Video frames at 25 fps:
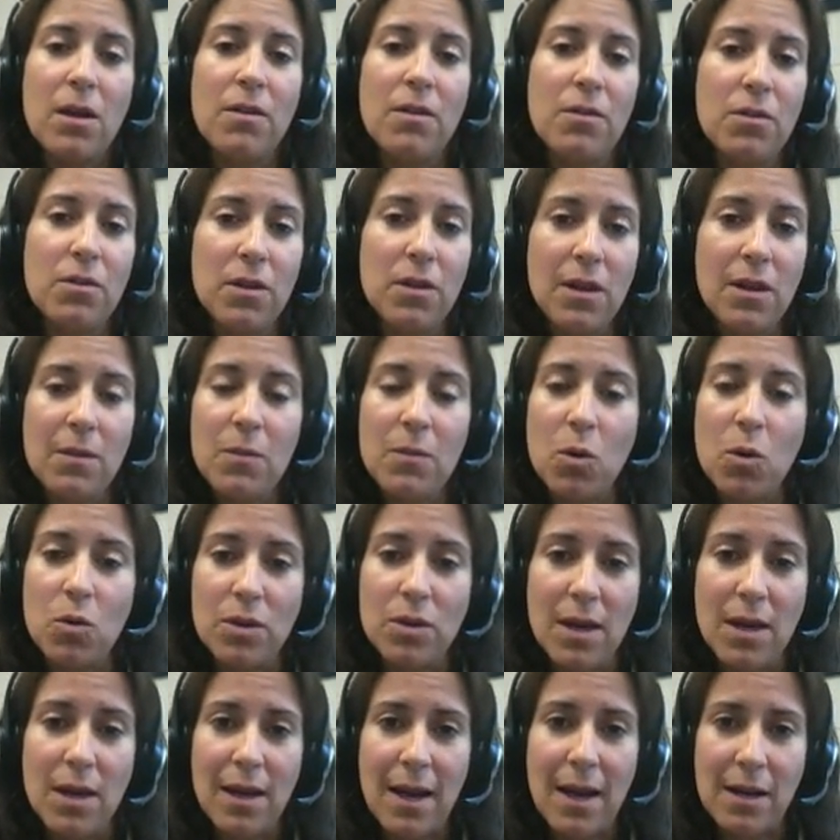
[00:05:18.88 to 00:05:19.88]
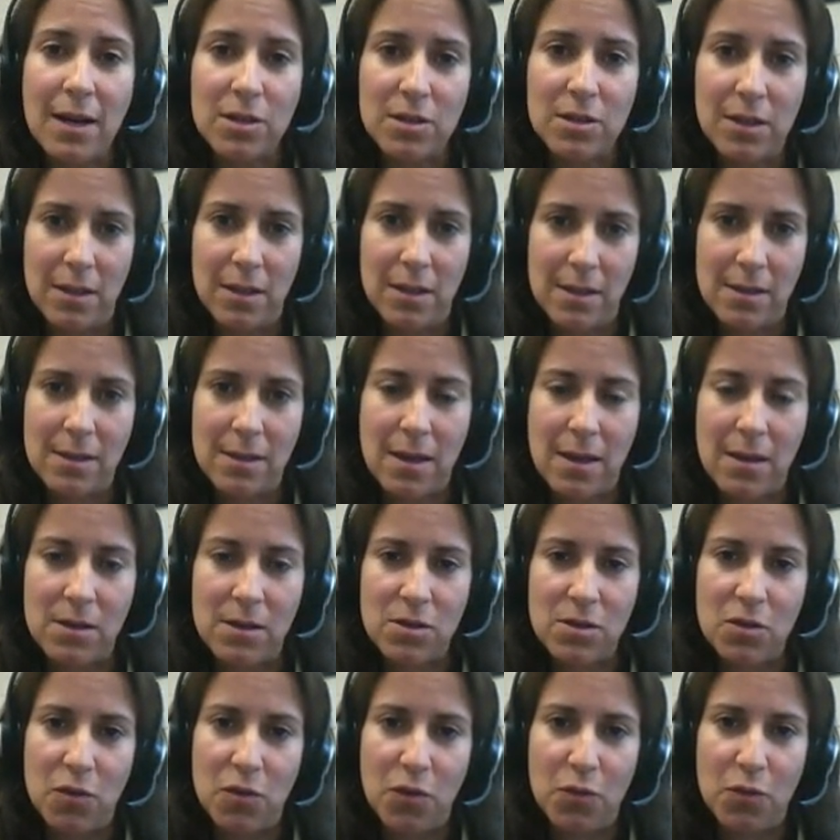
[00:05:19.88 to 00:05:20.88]
the email will not actually get sent
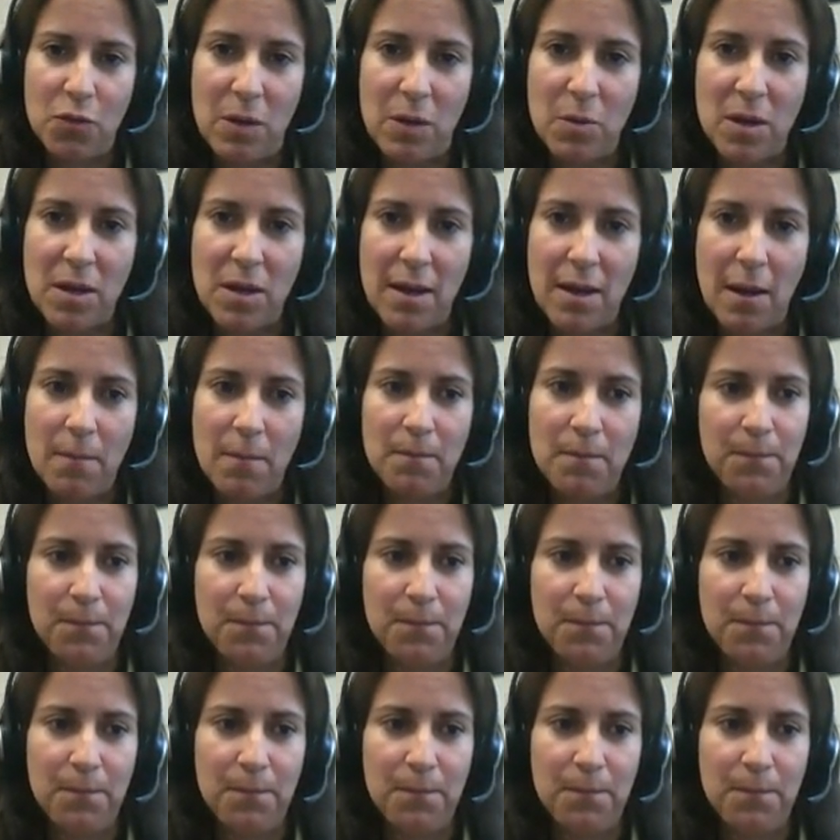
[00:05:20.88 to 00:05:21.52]
until 3 p.m.